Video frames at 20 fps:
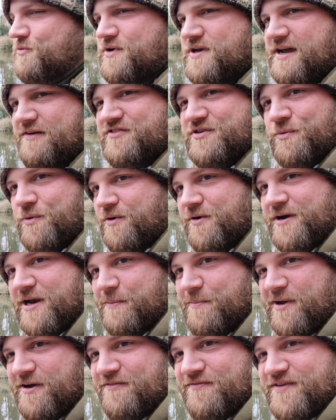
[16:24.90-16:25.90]
wouldn't have to worry
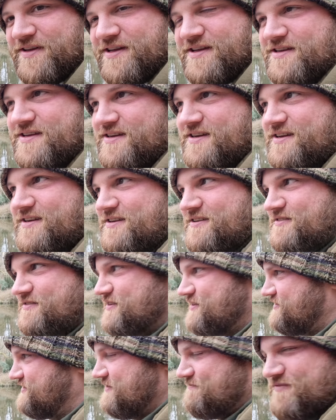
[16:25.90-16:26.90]
about
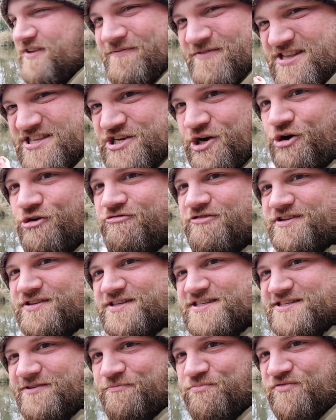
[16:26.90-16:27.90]
the
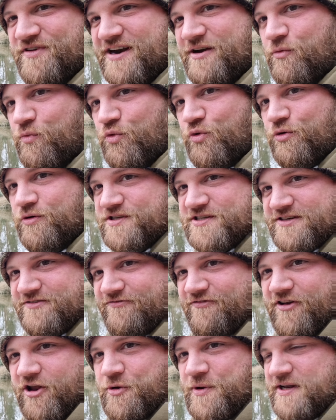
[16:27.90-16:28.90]
torrents of brown water
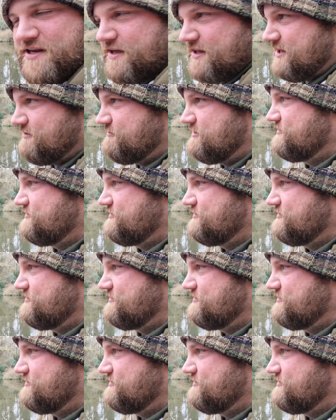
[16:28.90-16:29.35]
flowing down the